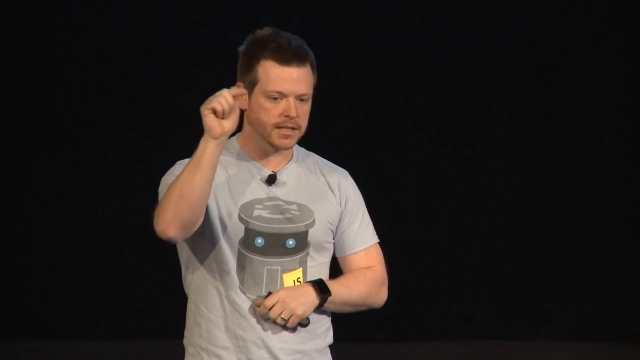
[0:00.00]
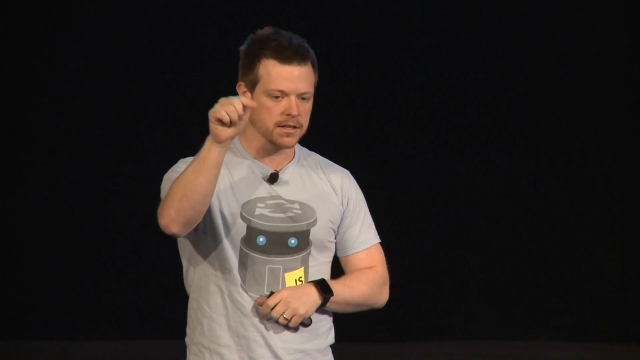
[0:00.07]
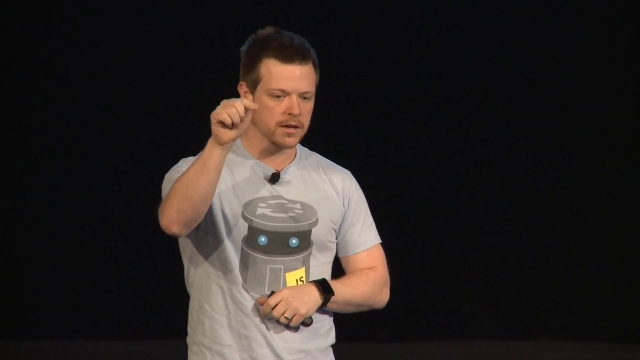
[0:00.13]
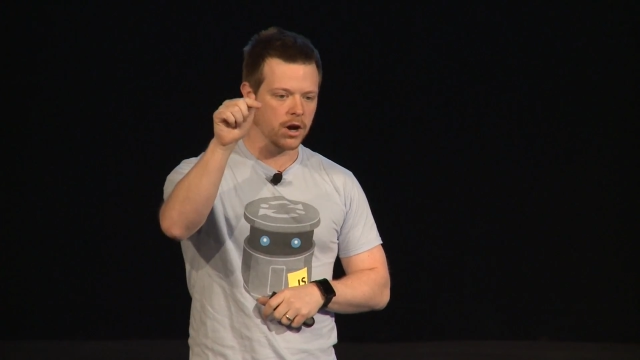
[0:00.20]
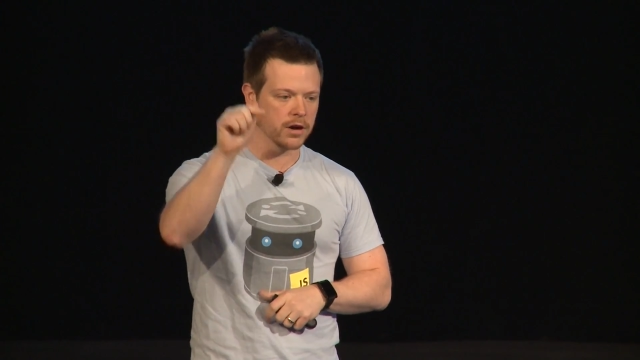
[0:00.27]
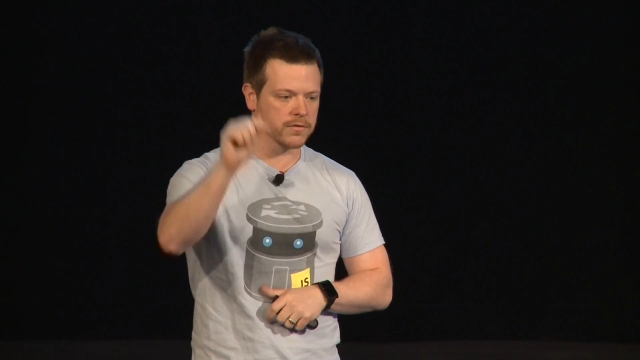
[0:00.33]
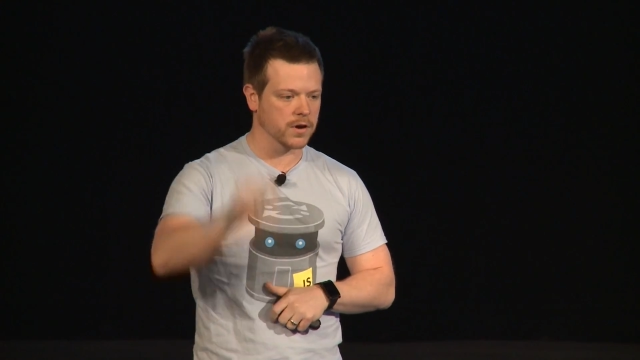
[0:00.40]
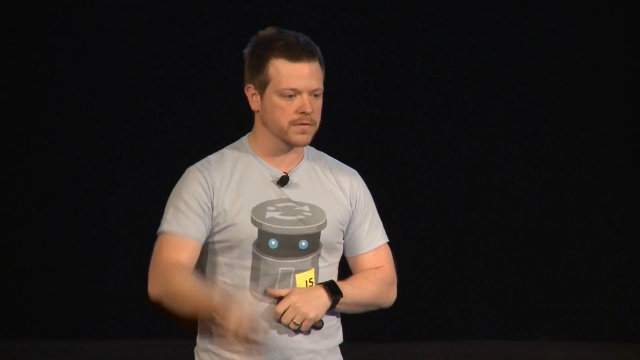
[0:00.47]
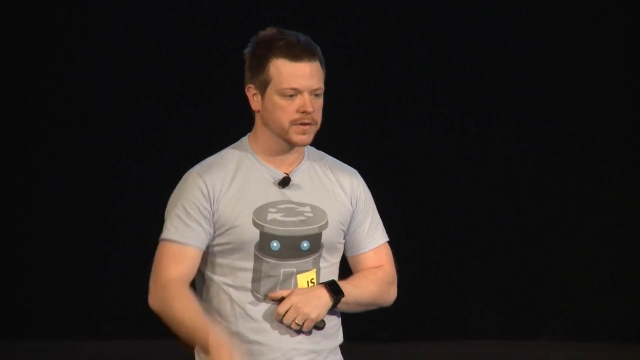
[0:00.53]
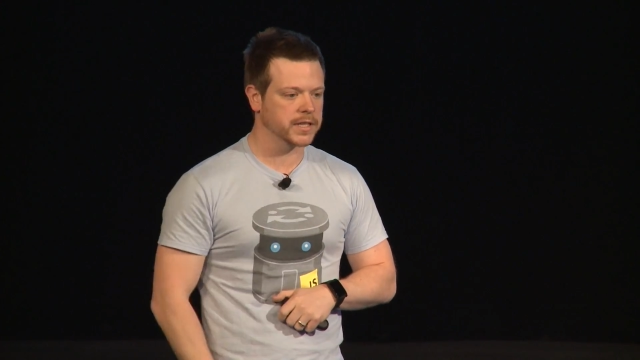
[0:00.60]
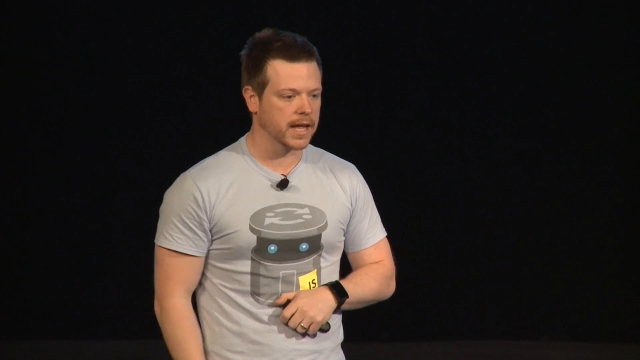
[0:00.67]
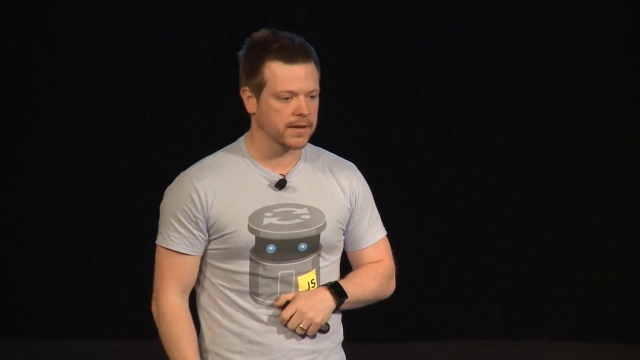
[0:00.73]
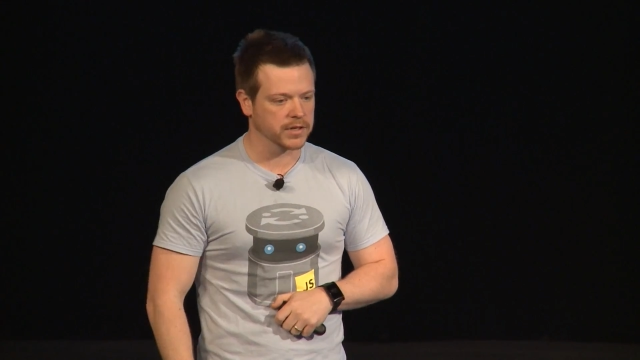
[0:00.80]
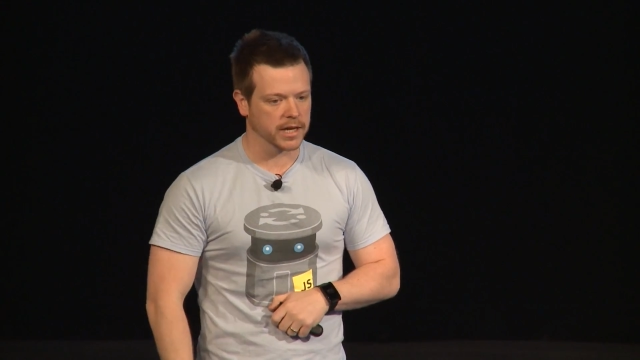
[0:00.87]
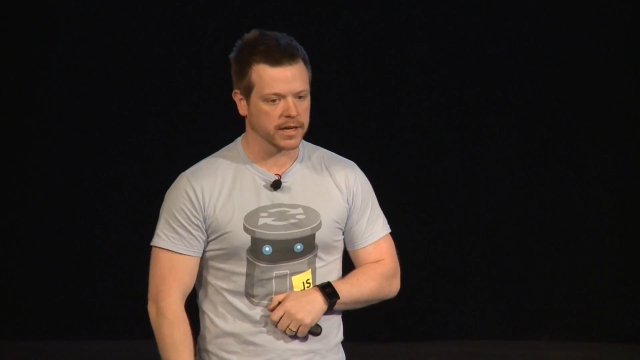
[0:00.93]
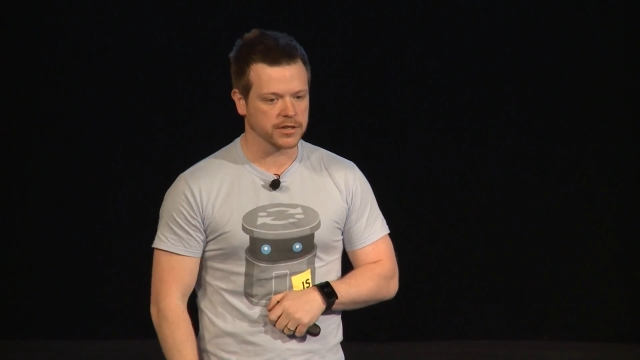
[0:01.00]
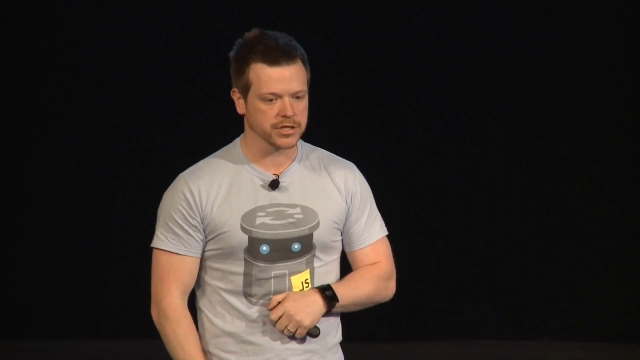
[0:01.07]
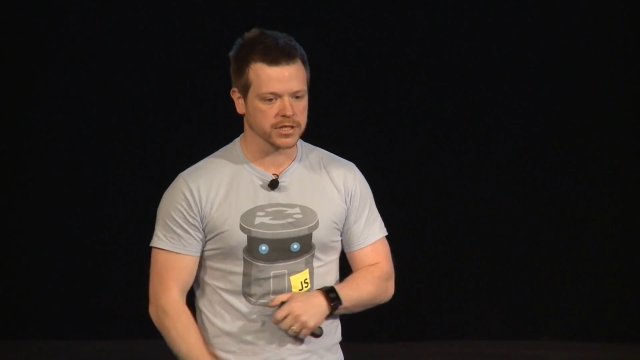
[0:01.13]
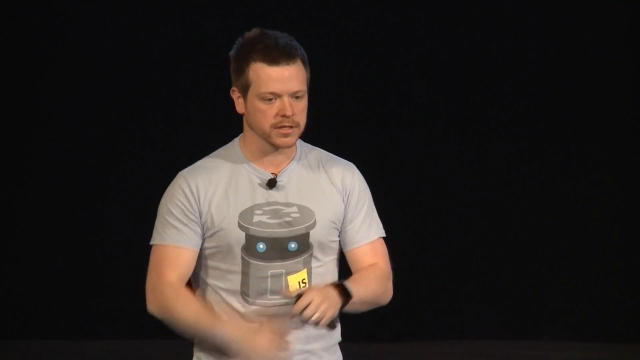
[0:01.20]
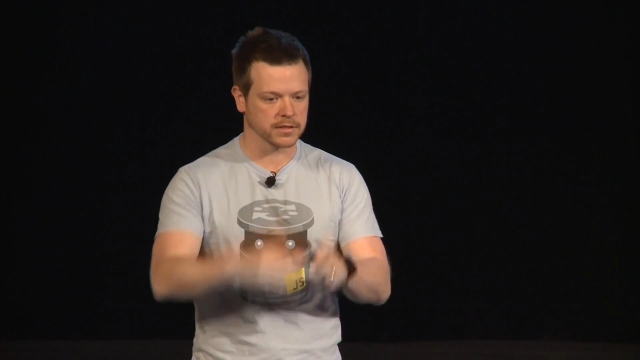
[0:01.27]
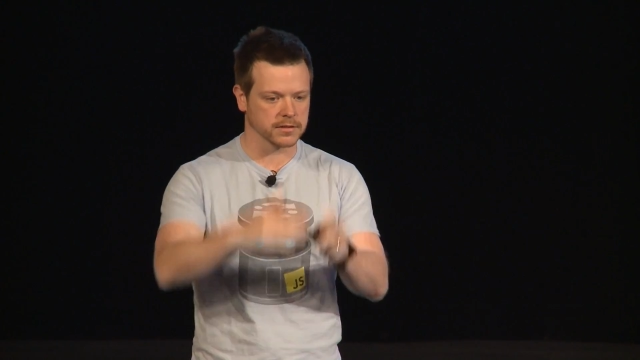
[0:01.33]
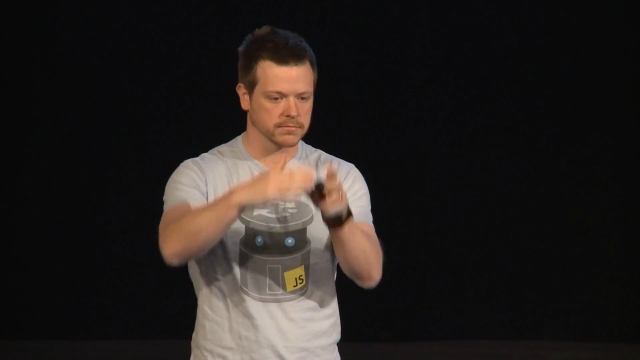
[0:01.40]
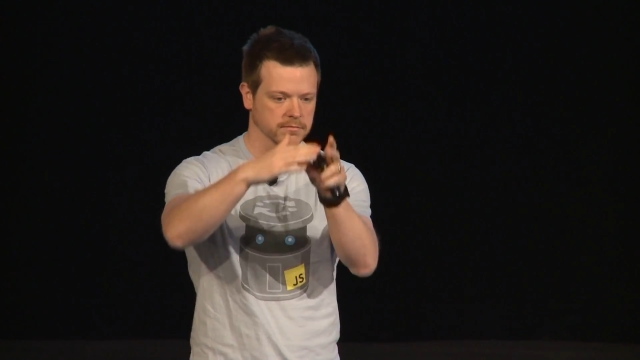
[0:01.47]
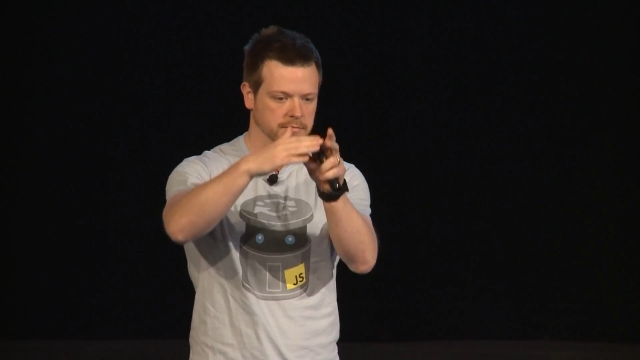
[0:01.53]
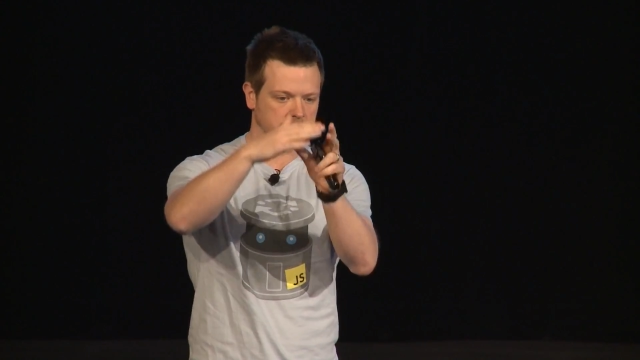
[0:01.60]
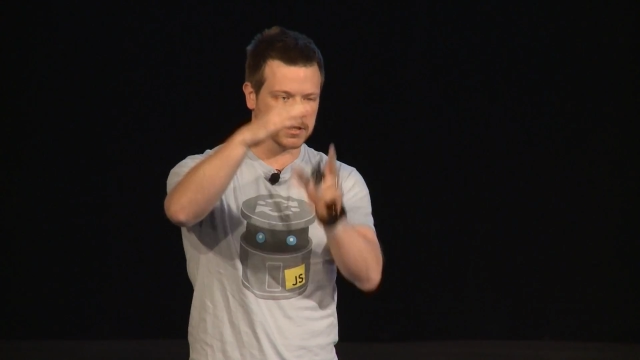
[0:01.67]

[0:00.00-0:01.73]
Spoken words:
hover over the navigation, and